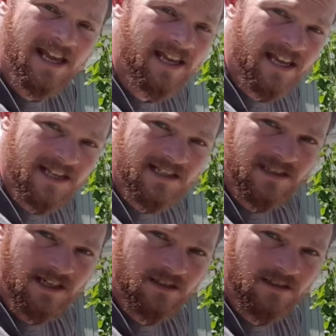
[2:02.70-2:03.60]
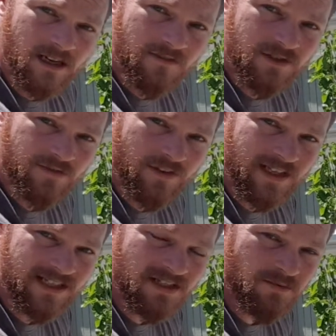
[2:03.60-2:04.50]
get inside covers for
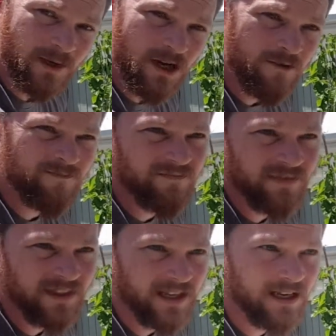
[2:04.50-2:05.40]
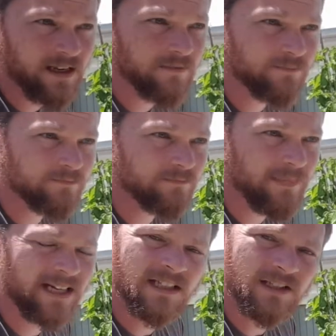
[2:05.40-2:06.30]
these as well. They're
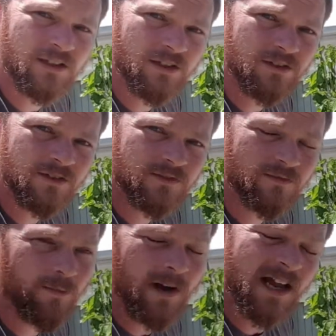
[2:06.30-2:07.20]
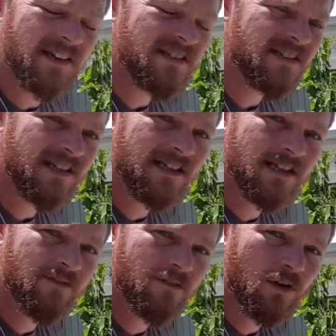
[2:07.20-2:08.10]
mainly used, from my
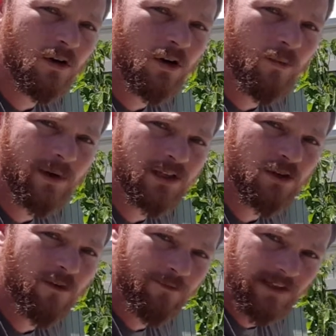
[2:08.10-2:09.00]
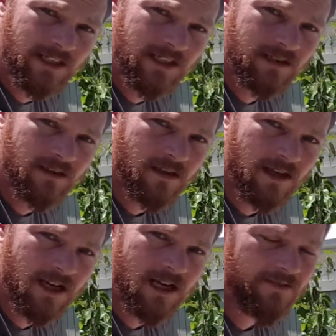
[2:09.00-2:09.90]
understanding, for when you're feeding a
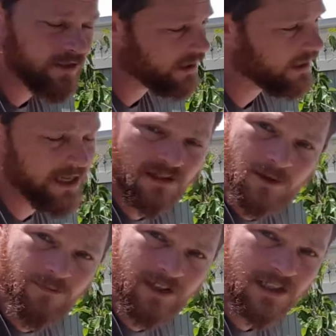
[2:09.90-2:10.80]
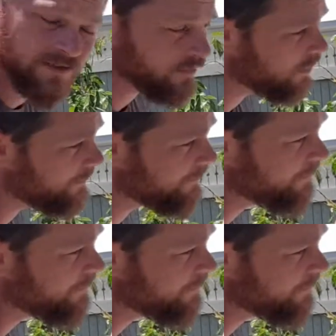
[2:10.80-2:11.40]
hive. You can get top feeders for them.